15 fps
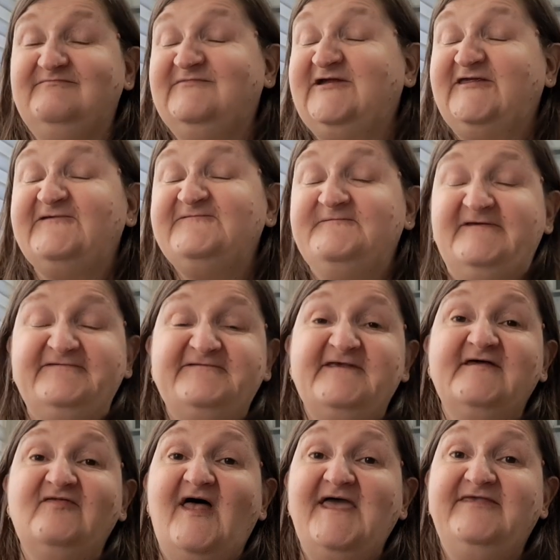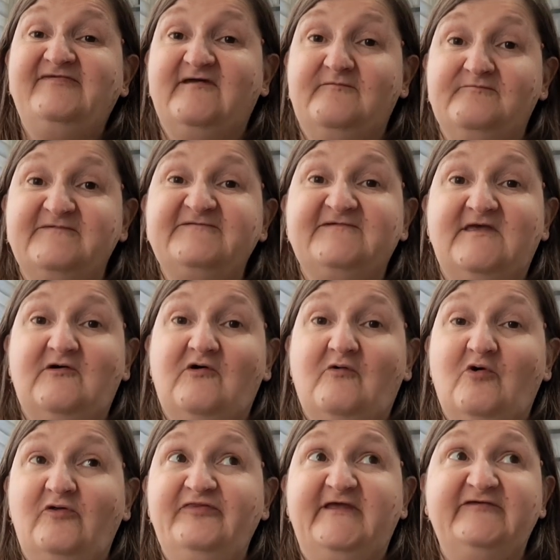Christmas sale items
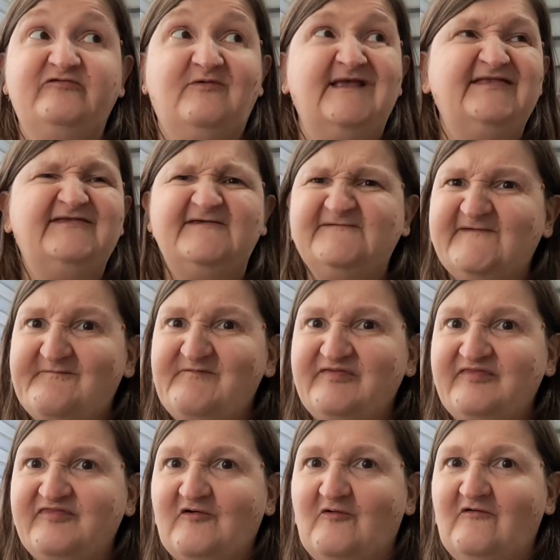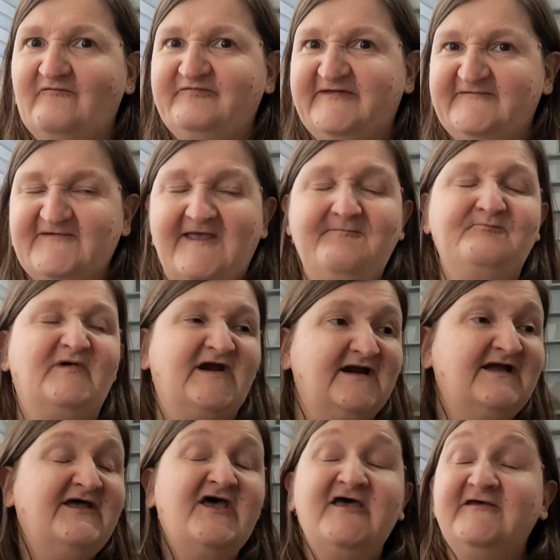on the 27th of
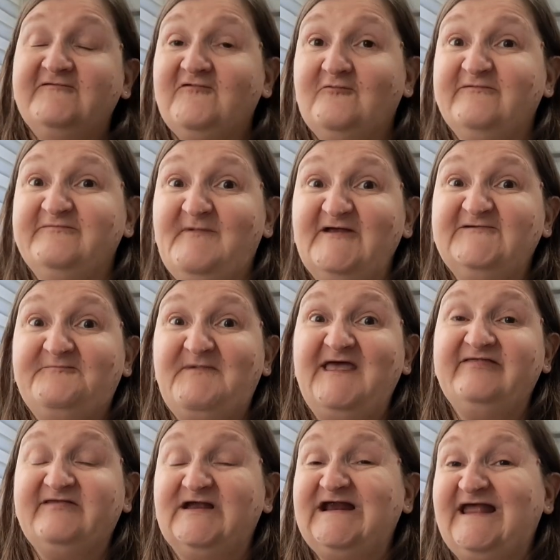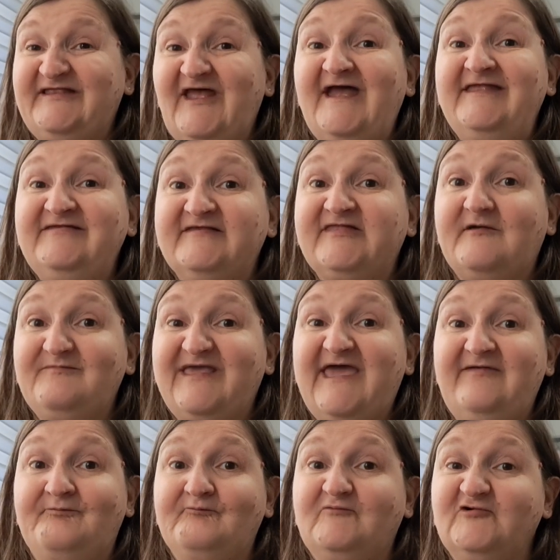December. So it was much better and I ended up
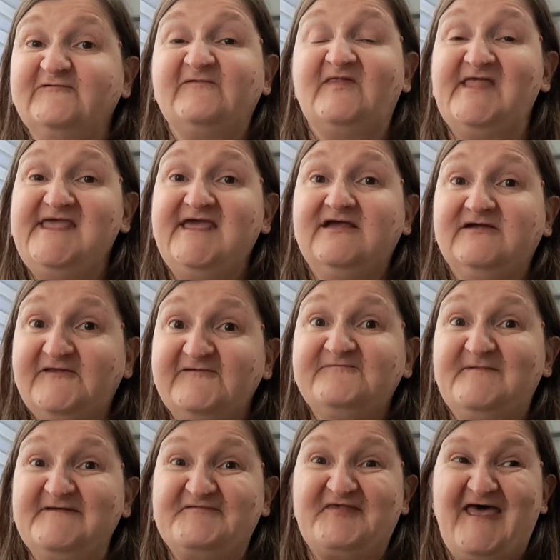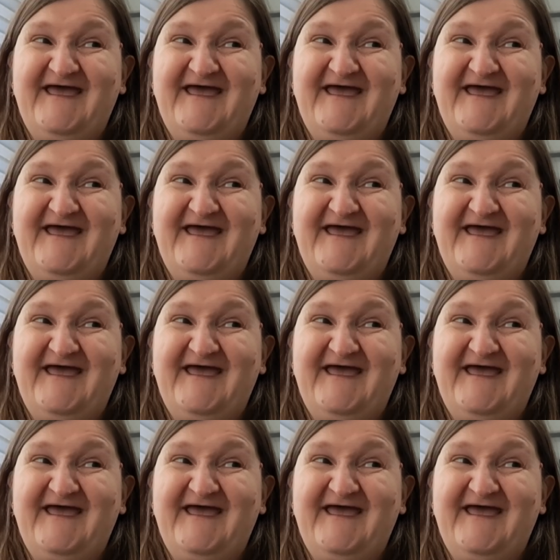getting mostly Christmas